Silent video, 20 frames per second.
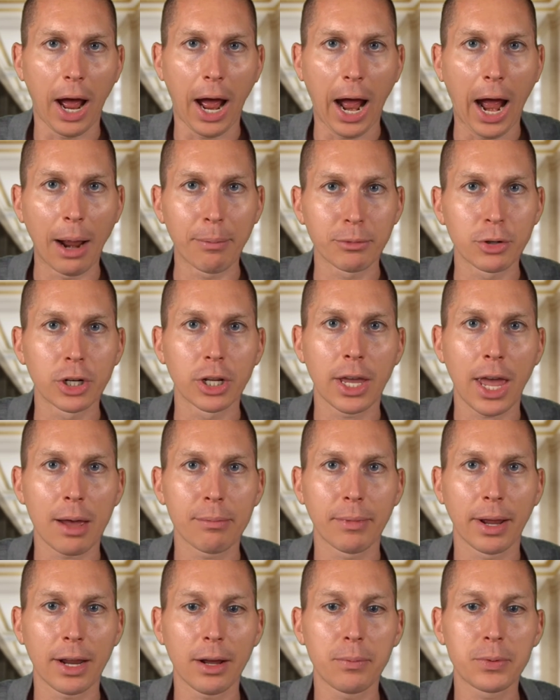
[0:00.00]
I'm going to cap
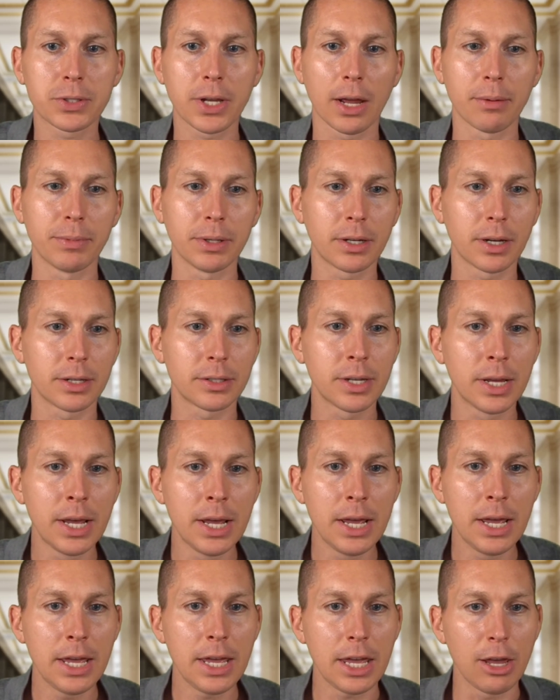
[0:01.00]
my upside because
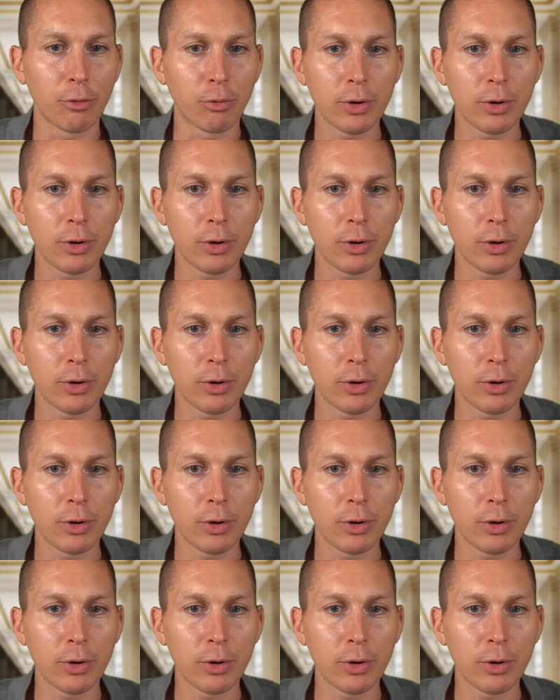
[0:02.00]
if